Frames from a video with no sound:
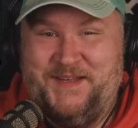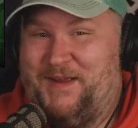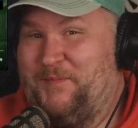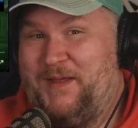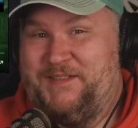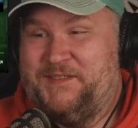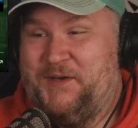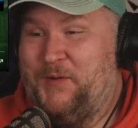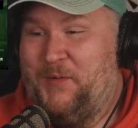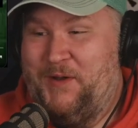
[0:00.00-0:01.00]
I'm not
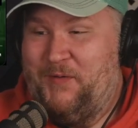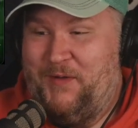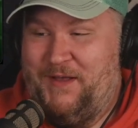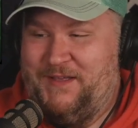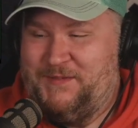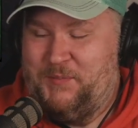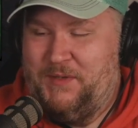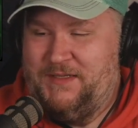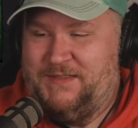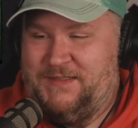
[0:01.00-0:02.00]
sure what it was,
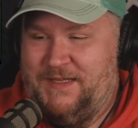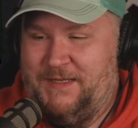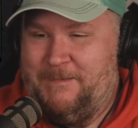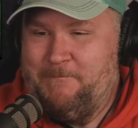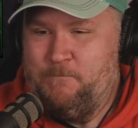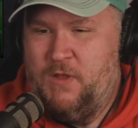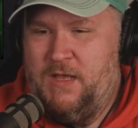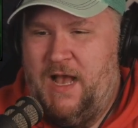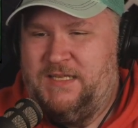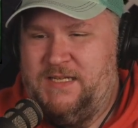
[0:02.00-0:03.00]
but uh,
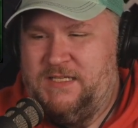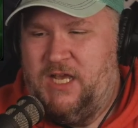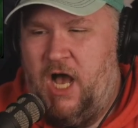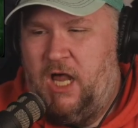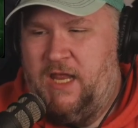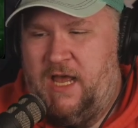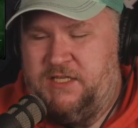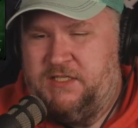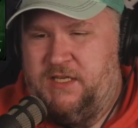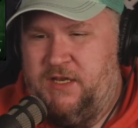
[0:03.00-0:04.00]
I did call it. I
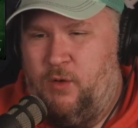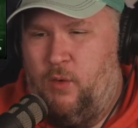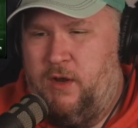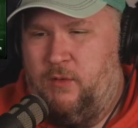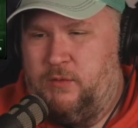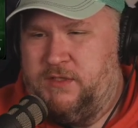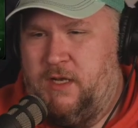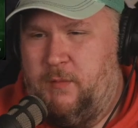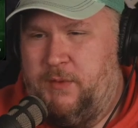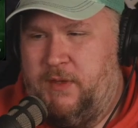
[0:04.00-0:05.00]
just didn't know what it was going
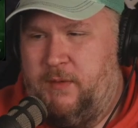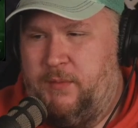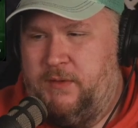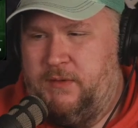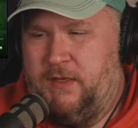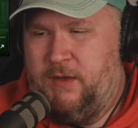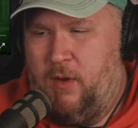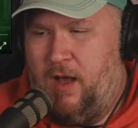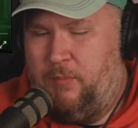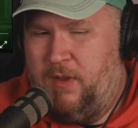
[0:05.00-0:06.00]
to be. But anyway,
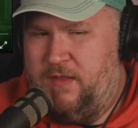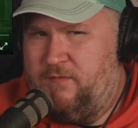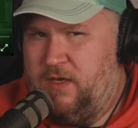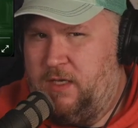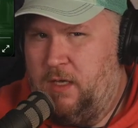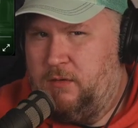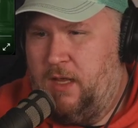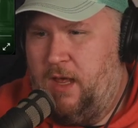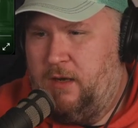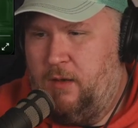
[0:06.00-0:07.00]
I'll play the video
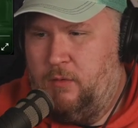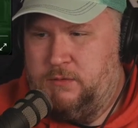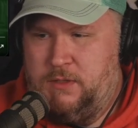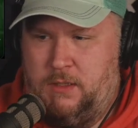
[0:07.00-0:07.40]
now, and I won't talk.